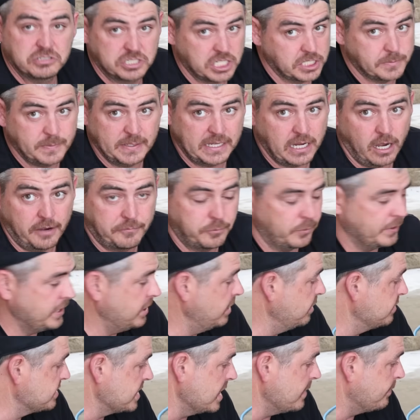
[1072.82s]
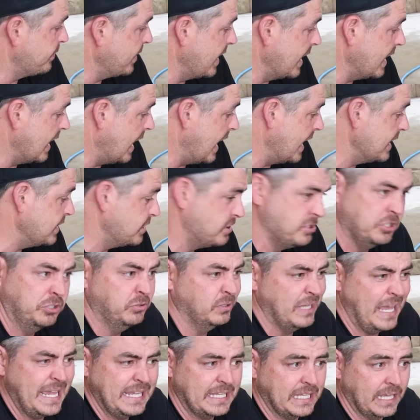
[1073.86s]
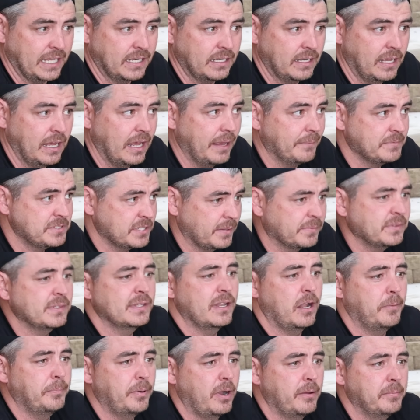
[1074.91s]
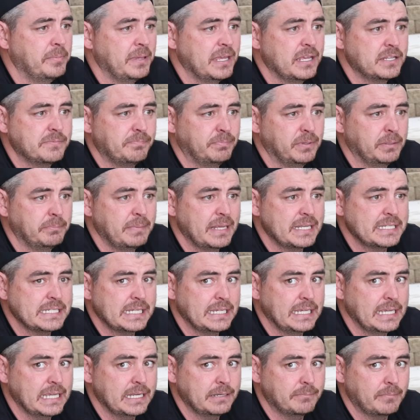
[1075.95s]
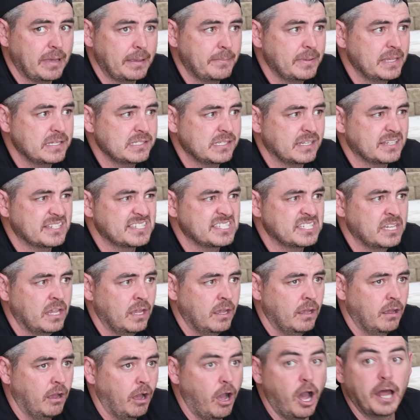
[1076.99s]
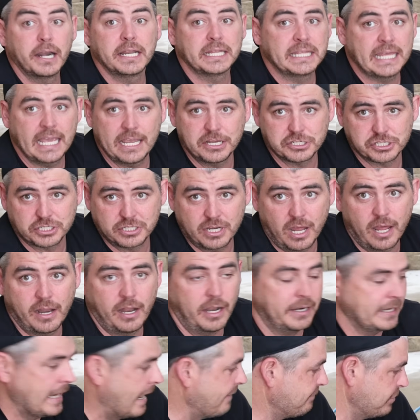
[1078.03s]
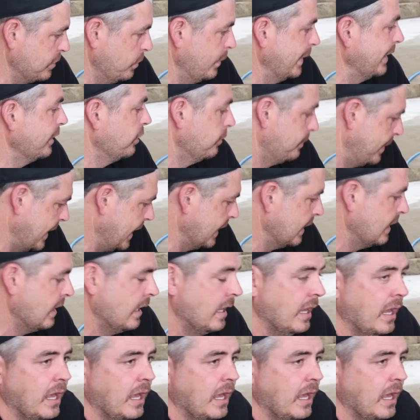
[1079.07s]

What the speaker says: Just be careful when you use it, but I do like it. Something that I'll probably be implementing in my business on occasion, not on every wheel, but